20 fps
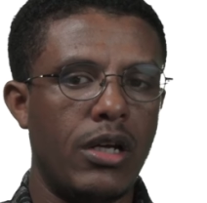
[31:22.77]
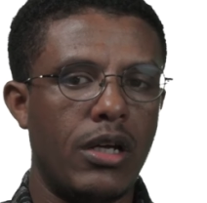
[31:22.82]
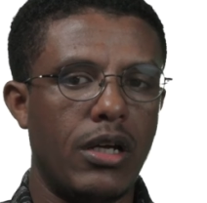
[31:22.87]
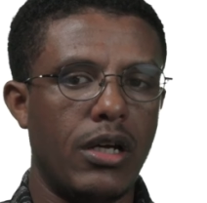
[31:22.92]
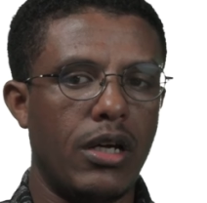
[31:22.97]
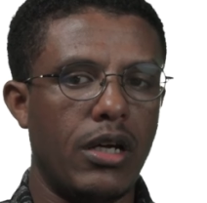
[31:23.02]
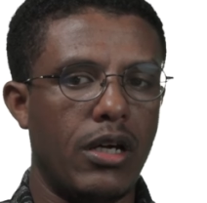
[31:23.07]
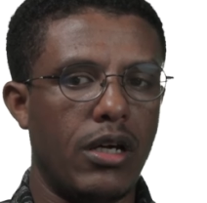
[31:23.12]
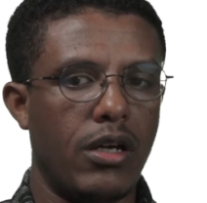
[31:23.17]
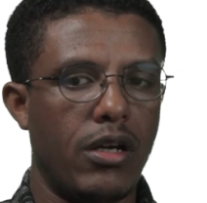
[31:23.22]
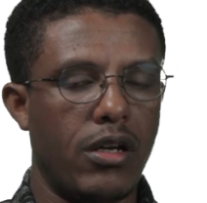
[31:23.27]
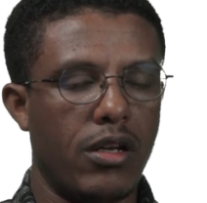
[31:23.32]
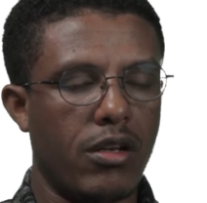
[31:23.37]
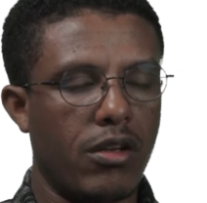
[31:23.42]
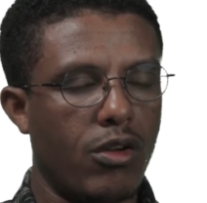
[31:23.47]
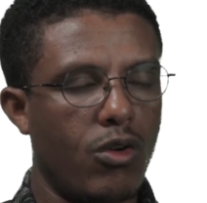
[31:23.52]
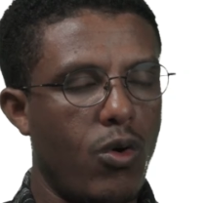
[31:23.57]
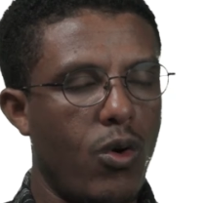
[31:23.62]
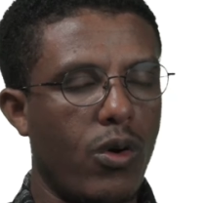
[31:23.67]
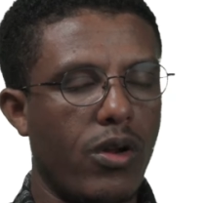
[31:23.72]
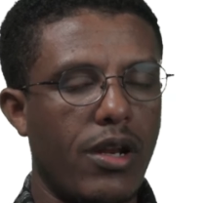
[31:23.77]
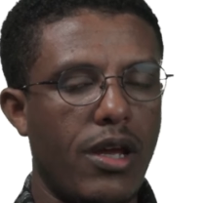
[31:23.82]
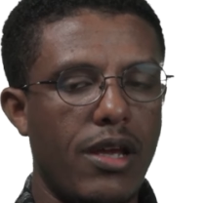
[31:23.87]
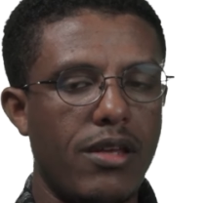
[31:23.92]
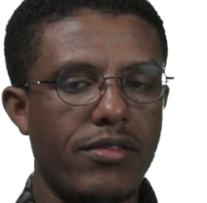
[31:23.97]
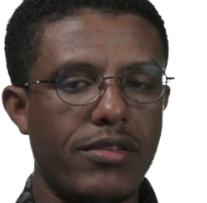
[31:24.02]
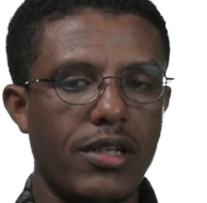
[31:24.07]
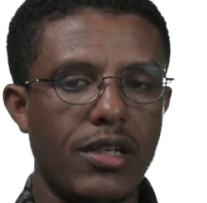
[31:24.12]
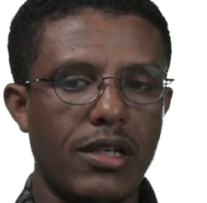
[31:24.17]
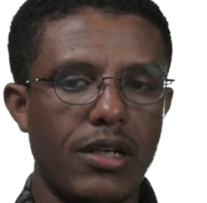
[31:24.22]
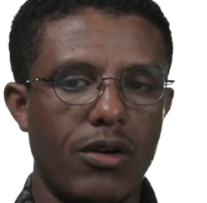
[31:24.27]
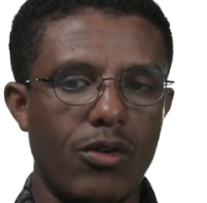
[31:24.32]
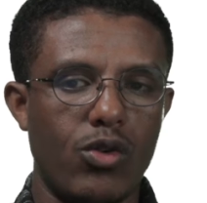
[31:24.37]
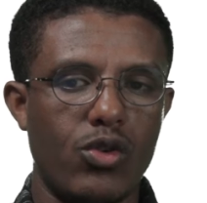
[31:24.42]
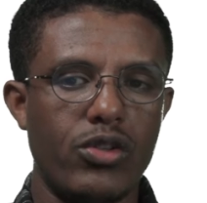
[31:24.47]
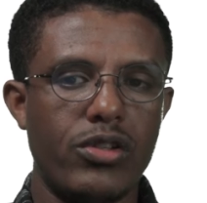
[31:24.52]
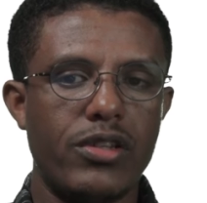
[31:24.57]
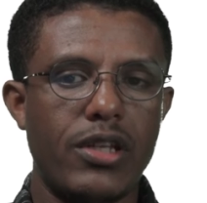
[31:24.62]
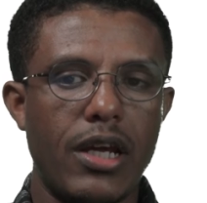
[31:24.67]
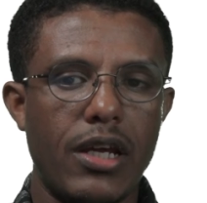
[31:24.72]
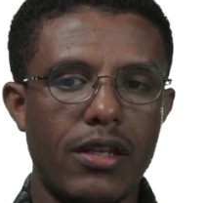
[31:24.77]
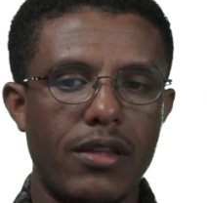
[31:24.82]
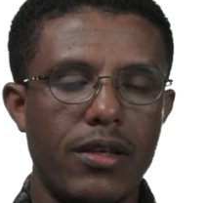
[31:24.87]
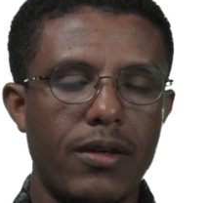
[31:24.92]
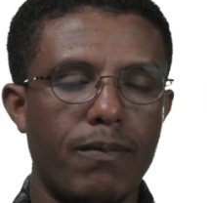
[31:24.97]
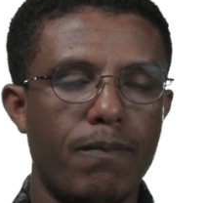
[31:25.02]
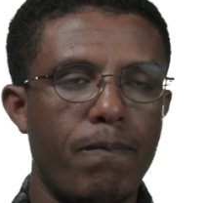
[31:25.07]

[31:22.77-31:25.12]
recognizing or detecting